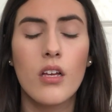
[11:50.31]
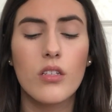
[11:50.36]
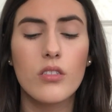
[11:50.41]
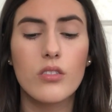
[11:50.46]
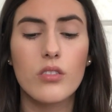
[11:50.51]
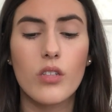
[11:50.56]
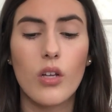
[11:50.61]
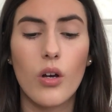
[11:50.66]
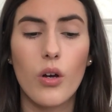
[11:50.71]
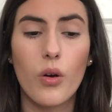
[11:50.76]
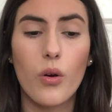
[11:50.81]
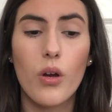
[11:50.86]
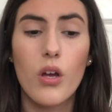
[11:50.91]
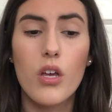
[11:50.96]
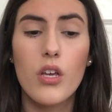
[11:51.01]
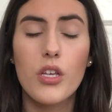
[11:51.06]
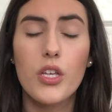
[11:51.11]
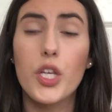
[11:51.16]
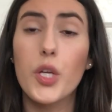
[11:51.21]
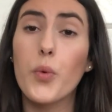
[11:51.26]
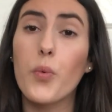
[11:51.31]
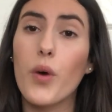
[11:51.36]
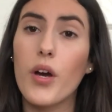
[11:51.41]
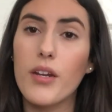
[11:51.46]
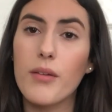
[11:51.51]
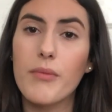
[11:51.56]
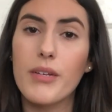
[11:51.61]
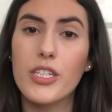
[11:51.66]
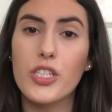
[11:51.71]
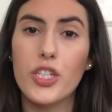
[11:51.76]
So you want
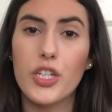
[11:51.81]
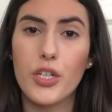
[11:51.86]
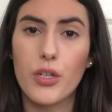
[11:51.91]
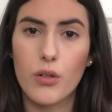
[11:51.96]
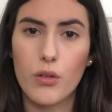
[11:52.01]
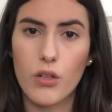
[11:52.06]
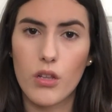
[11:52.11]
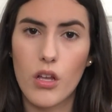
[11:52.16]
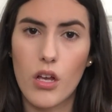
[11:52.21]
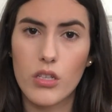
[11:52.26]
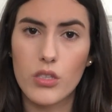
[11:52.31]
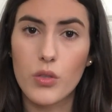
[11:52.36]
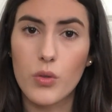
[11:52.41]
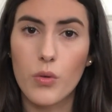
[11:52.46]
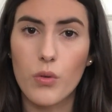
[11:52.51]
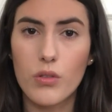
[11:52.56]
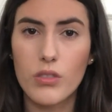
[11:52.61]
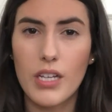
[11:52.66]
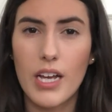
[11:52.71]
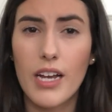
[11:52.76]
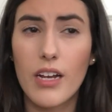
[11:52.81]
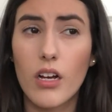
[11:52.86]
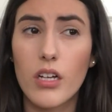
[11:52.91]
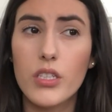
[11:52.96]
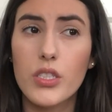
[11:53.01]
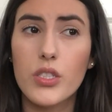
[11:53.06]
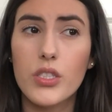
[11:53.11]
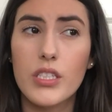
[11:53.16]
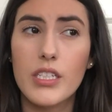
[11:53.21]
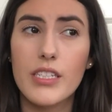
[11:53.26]
to make sure you go to law schools. I got
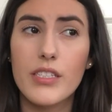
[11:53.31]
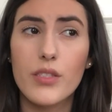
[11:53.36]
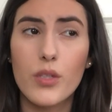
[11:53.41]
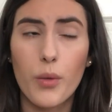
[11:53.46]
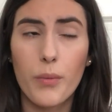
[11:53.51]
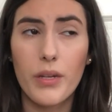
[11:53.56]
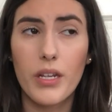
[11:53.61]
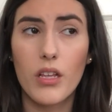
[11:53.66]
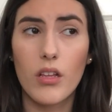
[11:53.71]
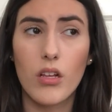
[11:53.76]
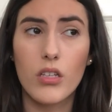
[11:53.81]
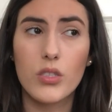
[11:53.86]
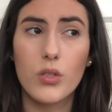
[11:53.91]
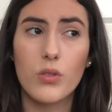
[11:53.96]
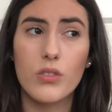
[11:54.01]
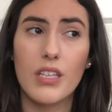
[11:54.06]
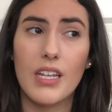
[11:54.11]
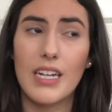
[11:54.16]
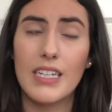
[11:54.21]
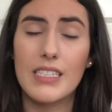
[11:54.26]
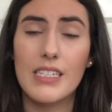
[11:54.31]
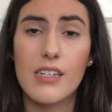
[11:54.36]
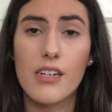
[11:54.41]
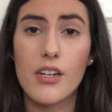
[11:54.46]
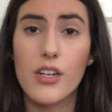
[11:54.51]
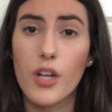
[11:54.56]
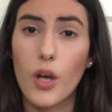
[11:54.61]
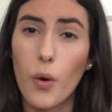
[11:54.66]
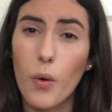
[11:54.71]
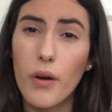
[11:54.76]
to see so many law schools that I
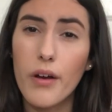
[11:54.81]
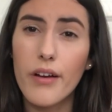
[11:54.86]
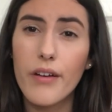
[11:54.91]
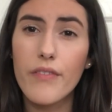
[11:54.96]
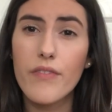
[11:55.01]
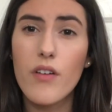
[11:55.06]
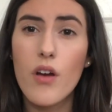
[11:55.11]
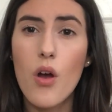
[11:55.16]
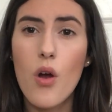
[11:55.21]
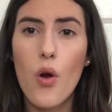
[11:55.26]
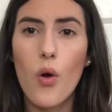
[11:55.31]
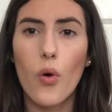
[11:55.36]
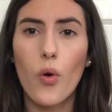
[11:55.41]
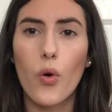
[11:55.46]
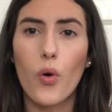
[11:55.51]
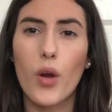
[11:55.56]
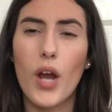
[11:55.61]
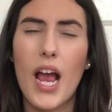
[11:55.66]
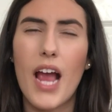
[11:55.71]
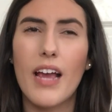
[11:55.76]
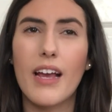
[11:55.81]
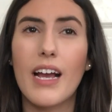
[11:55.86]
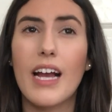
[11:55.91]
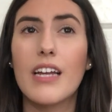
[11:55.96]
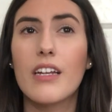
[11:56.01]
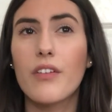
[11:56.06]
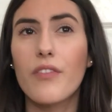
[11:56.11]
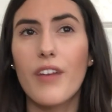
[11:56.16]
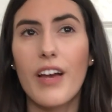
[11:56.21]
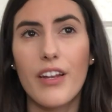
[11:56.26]
didn't know of, or I
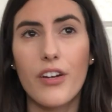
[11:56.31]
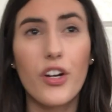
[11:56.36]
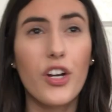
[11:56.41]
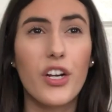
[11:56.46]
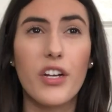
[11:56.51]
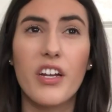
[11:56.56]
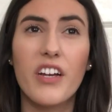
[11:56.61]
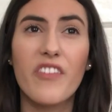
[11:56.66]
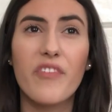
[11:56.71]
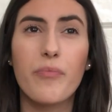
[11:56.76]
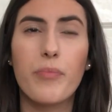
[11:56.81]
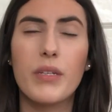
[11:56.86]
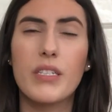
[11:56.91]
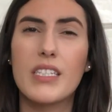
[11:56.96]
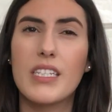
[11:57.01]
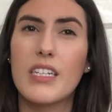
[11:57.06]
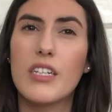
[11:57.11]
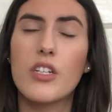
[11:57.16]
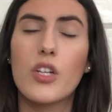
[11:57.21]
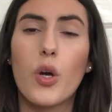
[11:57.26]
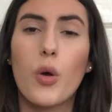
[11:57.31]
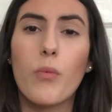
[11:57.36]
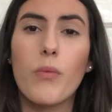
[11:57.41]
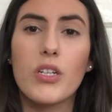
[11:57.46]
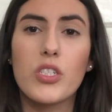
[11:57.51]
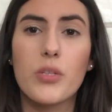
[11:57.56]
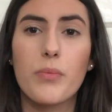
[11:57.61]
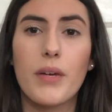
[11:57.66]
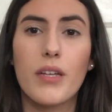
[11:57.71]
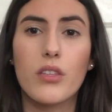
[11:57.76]
kind of had heard of but didn't know
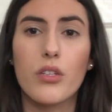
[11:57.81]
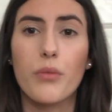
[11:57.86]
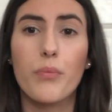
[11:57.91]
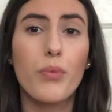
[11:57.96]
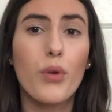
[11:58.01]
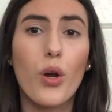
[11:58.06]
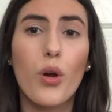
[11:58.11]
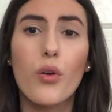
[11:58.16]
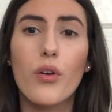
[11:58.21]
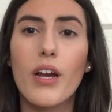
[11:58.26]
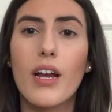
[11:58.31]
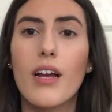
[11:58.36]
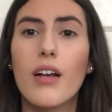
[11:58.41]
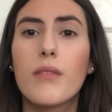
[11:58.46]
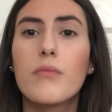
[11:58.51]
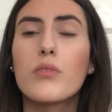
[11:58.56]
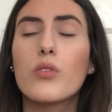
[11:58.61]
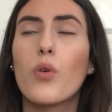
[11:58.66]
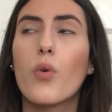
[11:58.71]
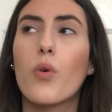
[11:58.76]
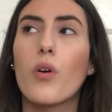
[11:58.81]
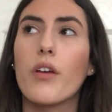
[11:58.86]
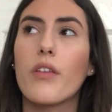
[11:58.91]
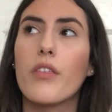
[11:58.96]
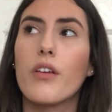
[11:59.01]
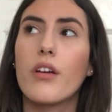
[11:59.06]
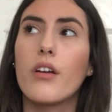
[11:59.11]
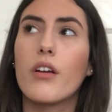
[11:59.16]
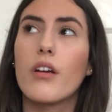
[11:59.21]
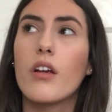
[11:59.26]
much about their programs or
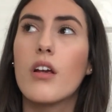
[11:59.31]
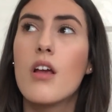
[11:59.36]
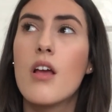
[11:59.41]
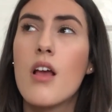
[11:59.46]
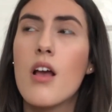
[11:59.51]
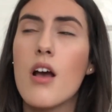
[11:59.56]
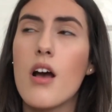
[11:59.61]
their